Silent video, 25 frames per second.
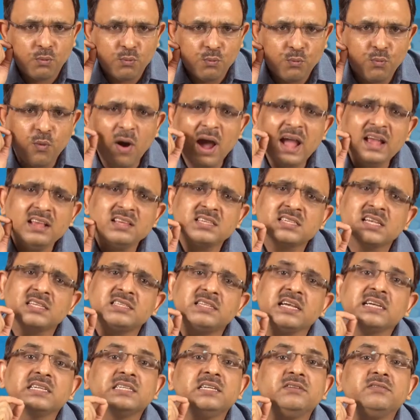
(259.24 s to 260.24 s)
Why such
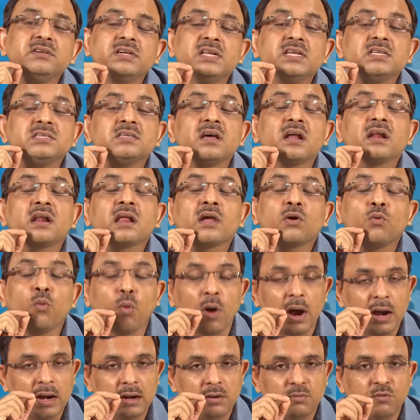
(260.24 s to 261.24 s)
activities are
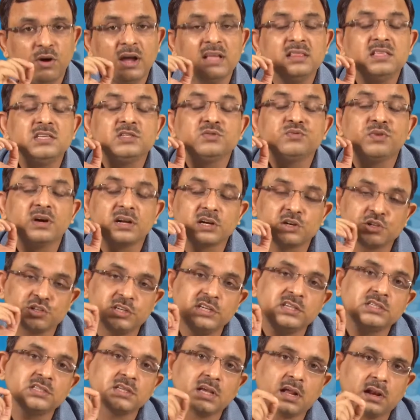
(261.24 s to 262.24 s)
required? Why these
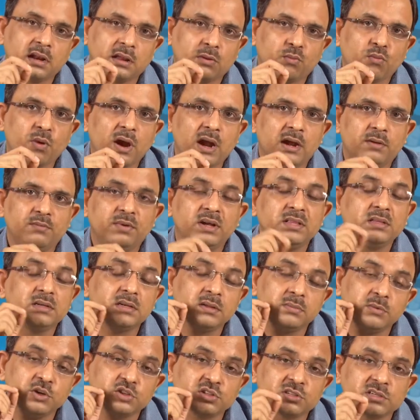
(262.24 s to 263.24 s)
worksheets are required? Why the
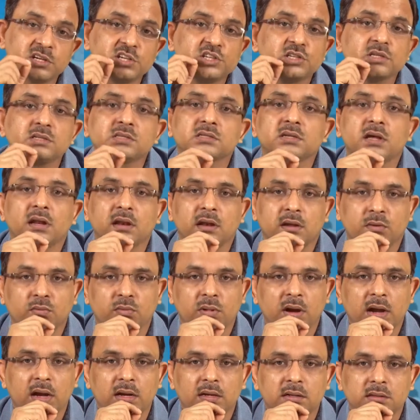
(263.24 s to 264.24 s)
demonstrations are
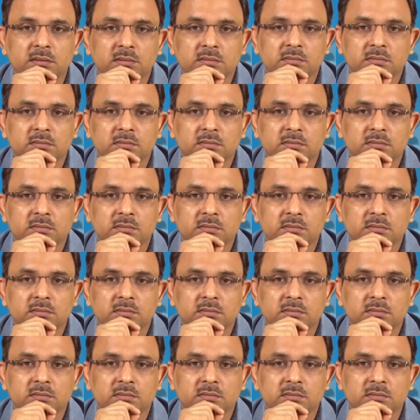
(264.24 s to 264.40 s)
required?